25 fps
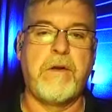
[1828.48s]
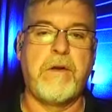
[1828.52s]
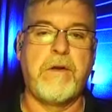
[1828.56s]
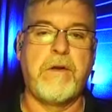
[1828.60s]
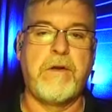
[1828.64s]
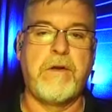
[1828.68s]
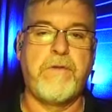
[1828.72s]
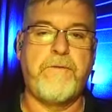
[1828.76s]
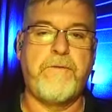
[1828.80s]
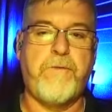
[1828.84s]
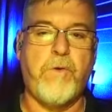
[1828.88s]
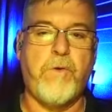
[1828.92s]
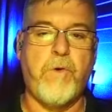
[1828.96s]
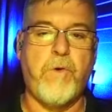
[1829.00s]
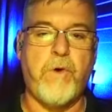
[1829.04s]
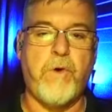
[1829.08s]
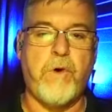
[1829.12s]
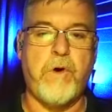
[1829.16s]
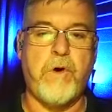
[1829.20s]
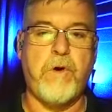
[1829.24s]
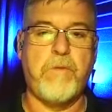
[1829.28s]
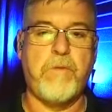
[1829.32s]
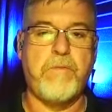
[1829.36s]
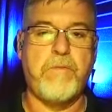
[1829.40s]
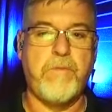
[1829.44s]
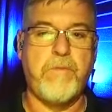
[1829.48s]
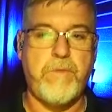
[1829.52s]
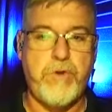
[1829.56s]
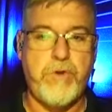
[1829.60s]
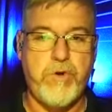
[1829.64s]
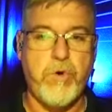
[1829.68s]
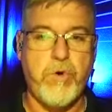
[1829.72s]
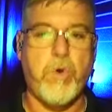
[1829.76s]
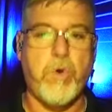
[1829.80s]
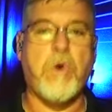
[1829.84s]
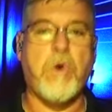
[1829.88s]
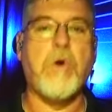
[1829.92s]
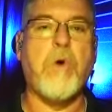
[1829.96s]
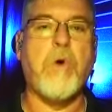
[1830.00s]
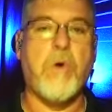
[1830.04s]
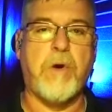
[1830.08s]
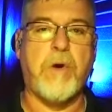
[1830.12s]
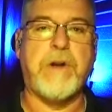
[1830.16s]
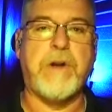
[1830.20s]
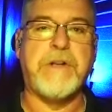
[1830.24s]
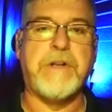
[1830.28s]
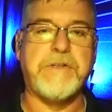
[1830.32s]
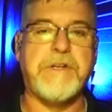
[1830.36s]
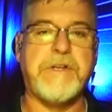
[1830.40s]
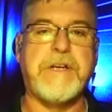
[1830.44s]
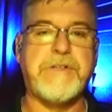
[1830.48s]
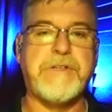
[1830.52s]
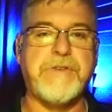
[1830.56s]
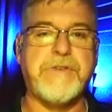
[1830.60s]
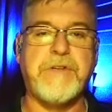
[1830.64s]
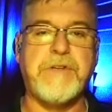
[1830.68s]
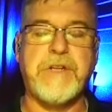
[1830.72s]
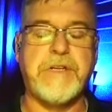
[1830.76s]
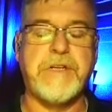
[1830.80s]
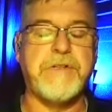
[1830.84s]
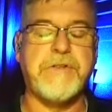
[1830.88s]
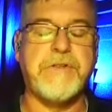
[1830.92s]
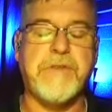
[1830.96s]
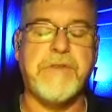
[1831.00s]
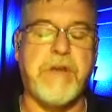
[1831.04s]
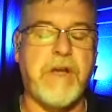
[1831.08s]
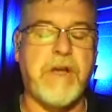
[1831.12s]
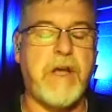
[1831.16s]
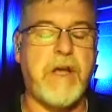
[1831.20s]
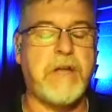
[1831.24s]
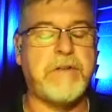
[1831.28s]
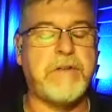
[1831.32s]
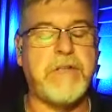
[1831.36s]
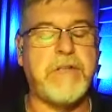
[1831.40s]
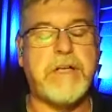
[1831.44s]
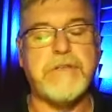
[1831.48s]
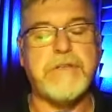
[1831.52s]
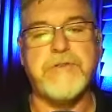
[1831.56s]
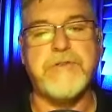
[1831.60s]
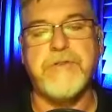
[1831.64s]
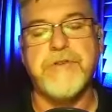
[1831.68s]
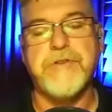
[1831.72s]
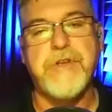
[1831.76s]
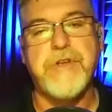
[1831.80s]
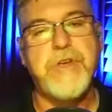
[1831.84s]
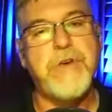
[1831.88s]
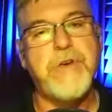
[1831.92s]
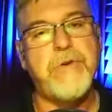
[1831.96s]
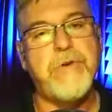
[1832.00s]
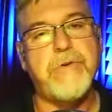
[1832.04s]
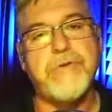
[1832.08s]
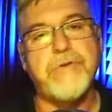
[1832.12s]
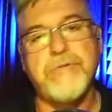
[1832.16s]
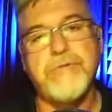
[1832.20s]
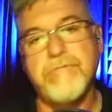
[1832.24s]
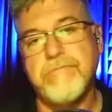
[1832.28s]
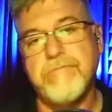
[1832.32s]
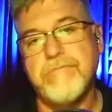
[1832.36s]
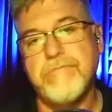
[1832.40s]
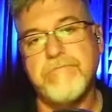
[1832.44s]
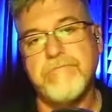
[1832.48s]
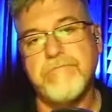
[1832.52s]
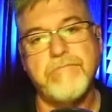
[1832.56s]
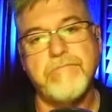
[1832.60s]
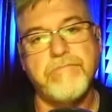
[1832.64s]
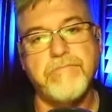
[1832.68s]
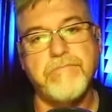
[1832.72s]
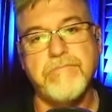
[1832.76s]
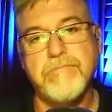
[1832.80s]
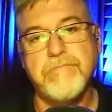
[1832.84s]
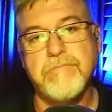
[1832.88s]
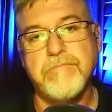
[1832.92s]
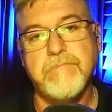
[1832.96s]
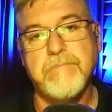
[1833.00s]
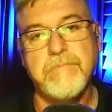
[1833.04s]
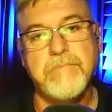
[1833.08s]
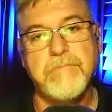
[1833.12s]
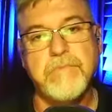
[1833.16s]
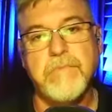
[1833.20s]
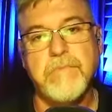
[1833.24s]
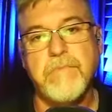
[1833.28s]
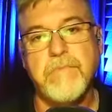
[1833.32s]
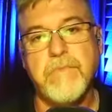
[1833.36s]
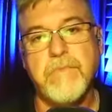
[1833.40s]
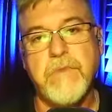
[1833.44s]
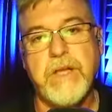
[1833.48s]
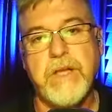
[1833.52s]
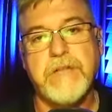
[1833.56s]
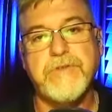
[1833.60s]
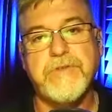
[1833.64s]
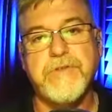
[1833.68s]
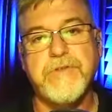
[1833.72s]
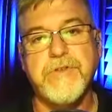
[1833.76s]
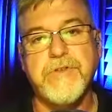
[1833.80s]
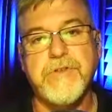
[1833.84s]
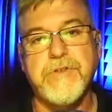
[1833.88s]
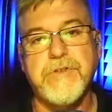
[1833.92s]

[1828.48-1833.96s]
for your organization is I, that's just huge that's well